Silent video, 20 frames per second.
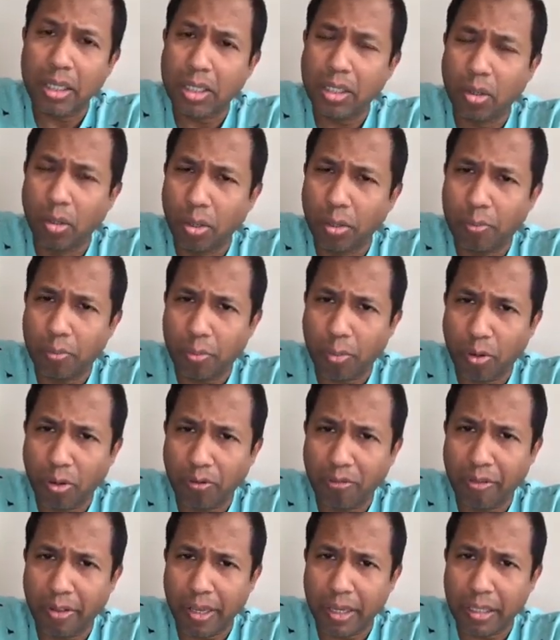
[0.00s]
your
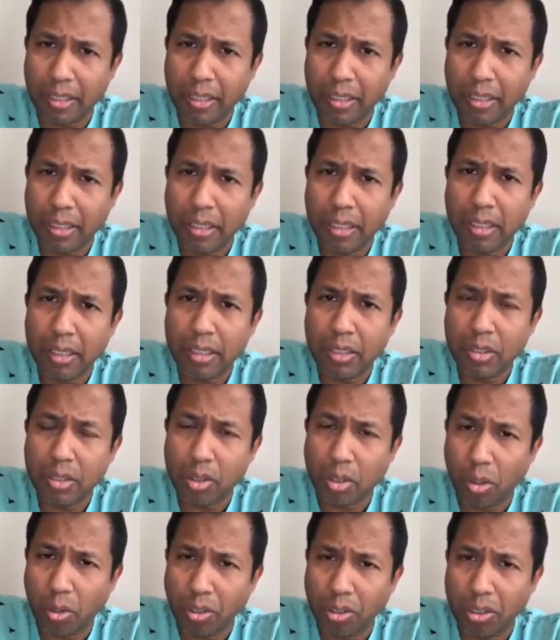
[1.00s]
Prophet
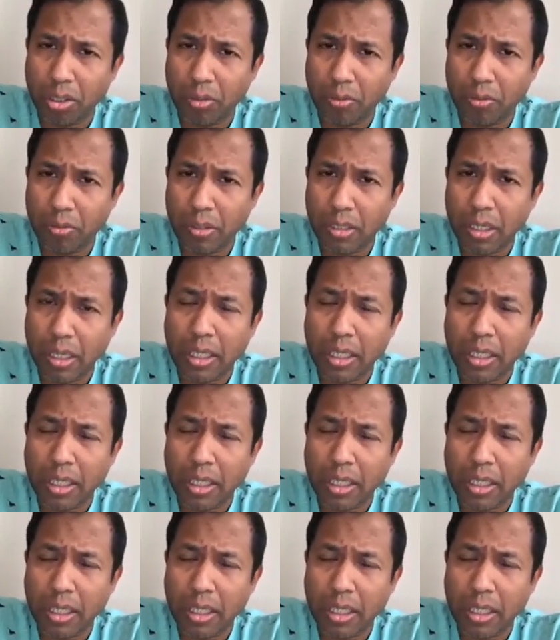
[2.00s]
taught you